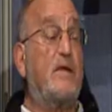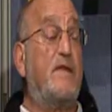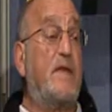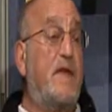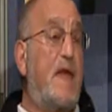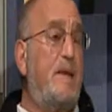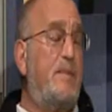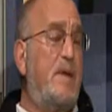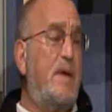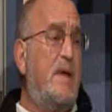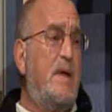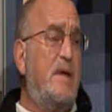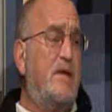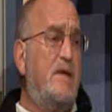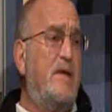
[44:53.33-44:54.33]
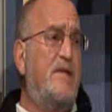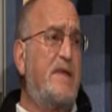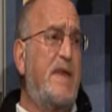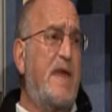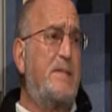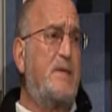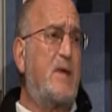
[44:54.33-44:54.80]
On the Cape, you have the
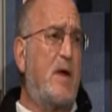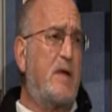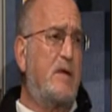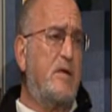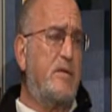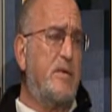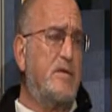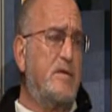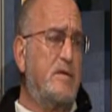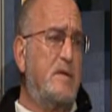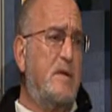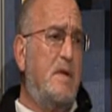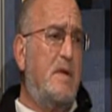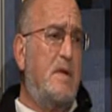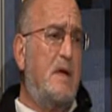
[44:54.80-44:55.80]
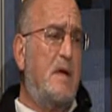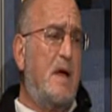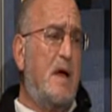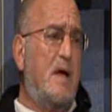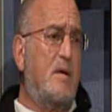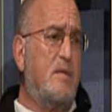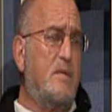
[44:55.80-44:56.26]
Cape Cod Commission,
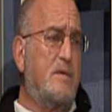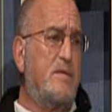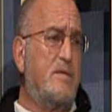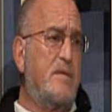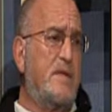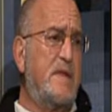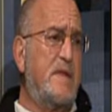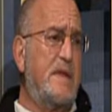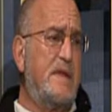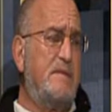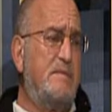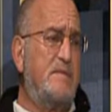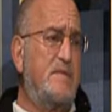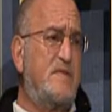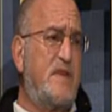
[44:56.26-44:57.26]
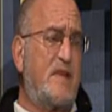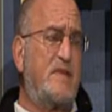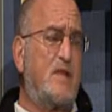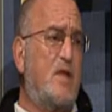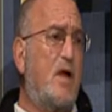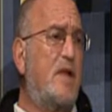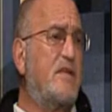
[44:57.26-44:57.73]
which really sets
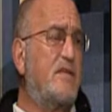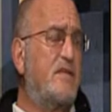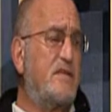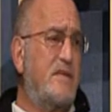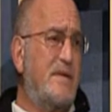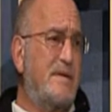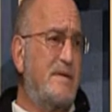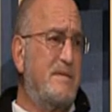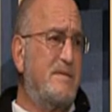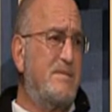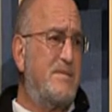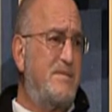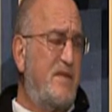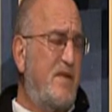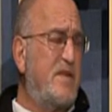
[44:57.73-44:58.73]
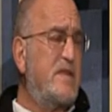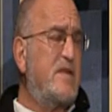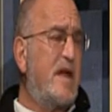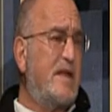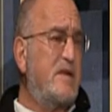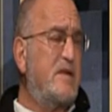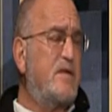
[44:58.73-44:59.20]
a lot of very
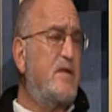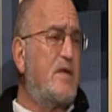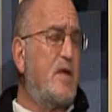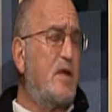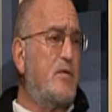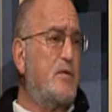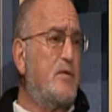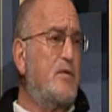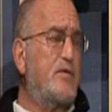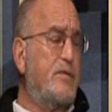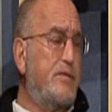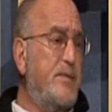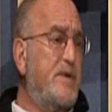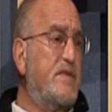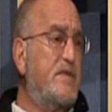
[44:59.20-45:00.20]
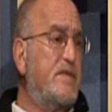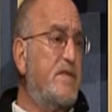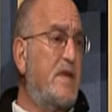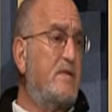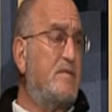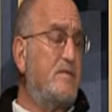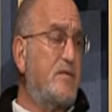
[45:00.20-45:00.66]
tight, difficult rules of business
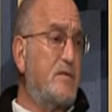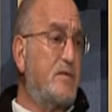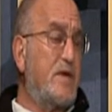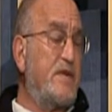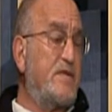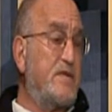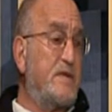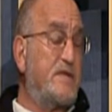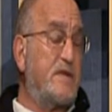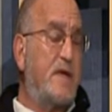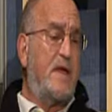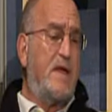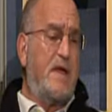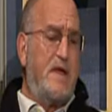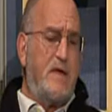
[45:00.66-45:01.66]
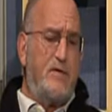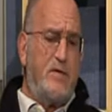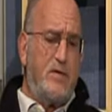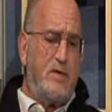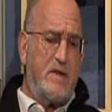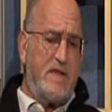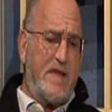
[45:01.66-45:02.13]
and for residents. If
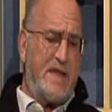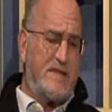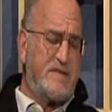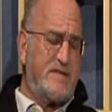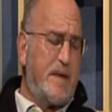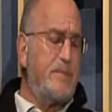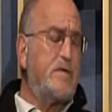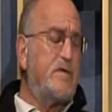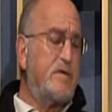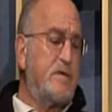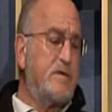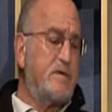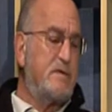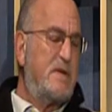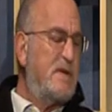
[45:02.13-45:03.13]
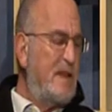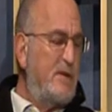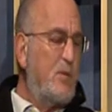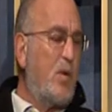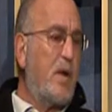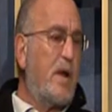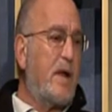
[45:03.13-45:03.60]
you're in like a subdivision
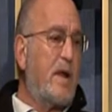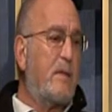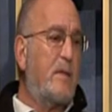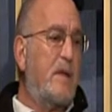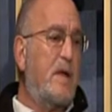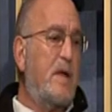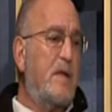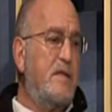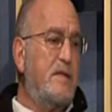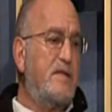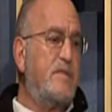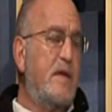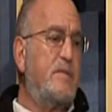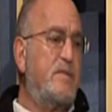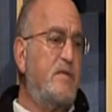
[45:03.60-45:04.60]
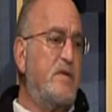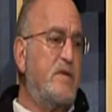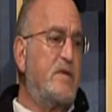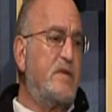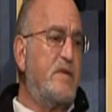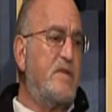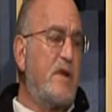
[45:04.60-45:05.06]
in Wareham, the
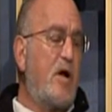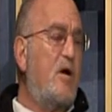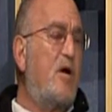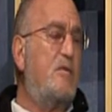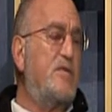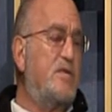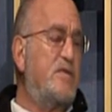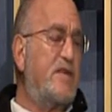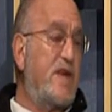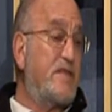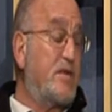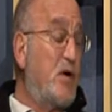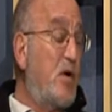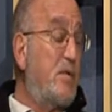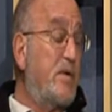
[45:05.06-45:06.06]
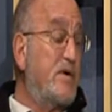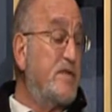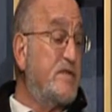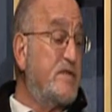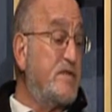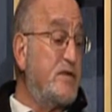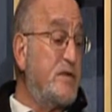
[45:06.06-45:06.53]
subdivision is usually has a
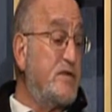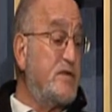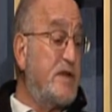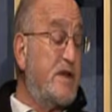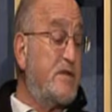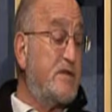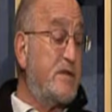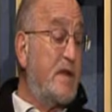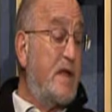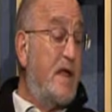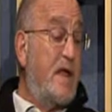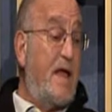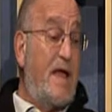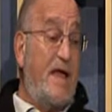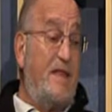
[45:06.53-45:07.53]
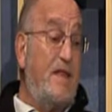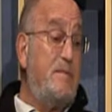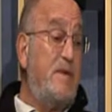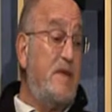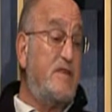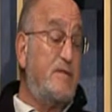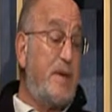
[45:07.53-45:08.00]
homeowners association, and they
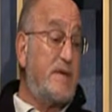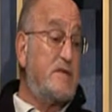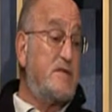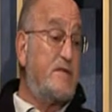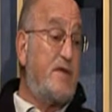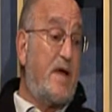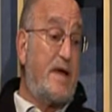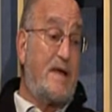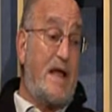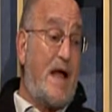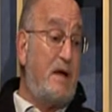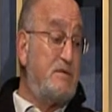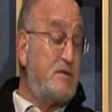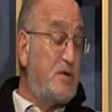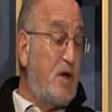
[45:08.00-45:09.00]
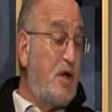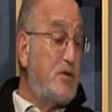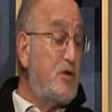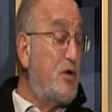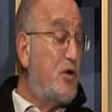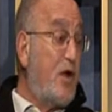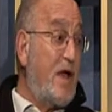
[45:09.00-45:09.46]
may specify how tall
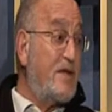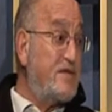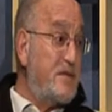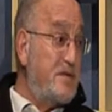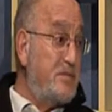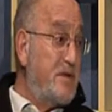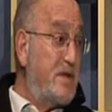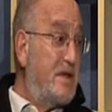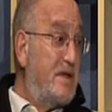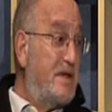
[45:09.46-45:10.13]
your grass can be.